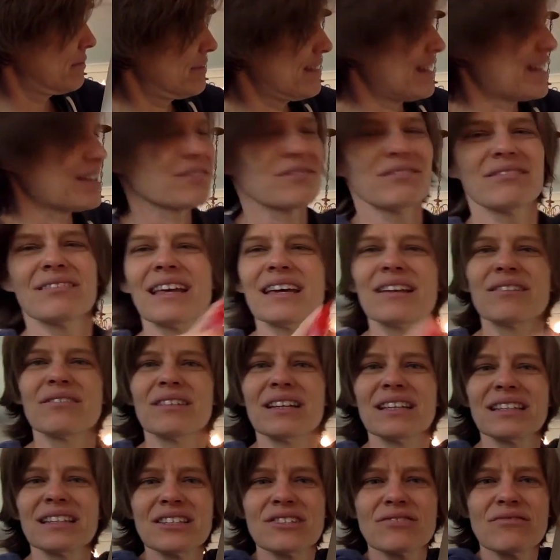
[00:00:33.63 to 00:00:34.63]
I don't
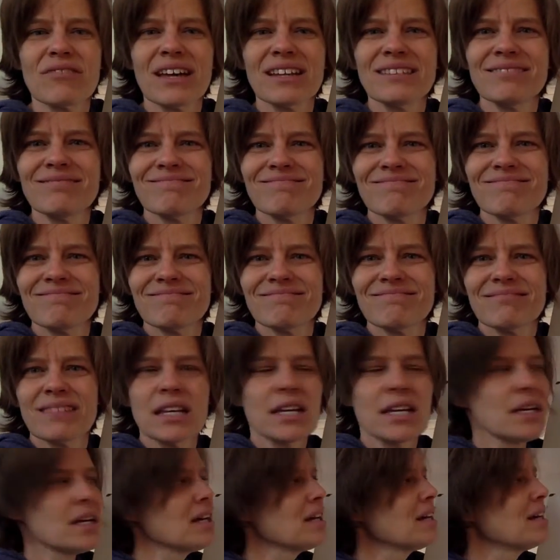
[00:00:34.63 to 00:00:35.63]
like this, Red.
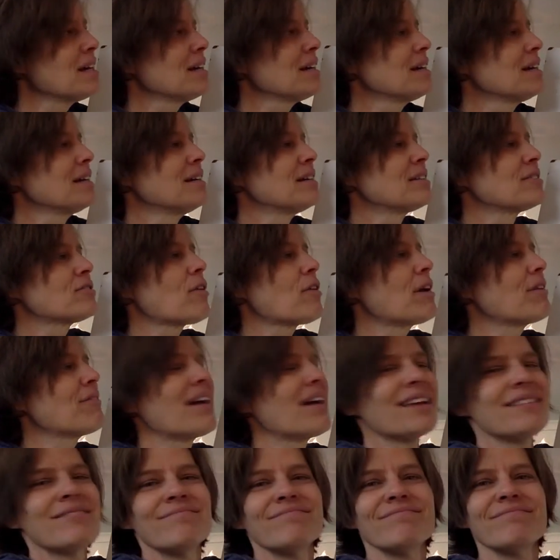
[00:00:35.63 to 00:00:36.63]
Sorry,
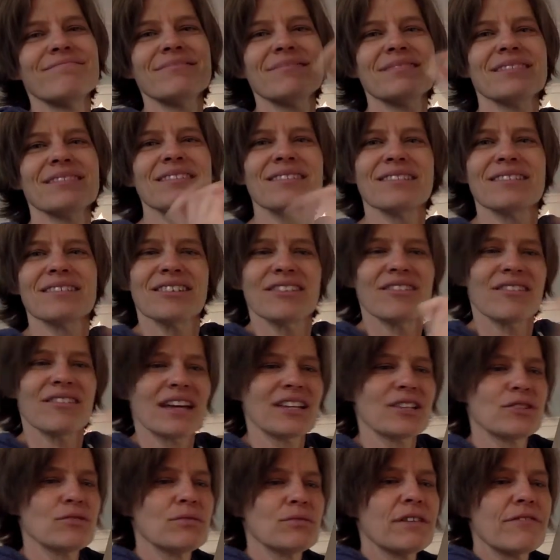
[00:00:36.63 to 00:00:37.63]
Red. You're
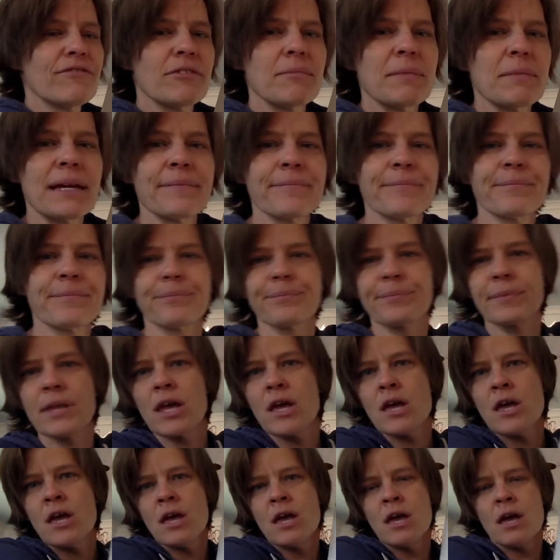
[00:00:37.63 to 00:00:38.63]
not doing it for
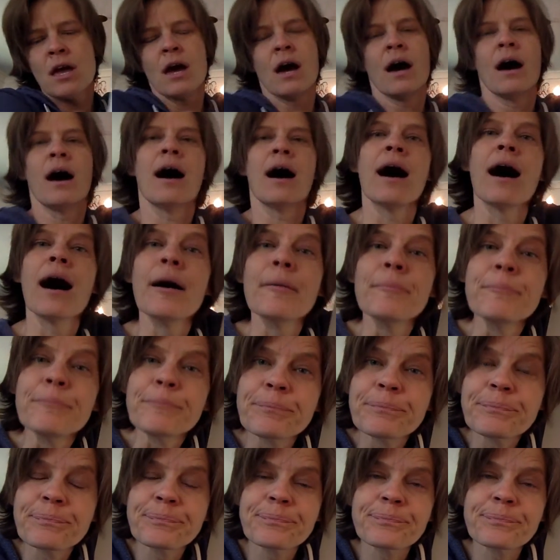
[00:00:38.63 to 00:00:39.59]
me.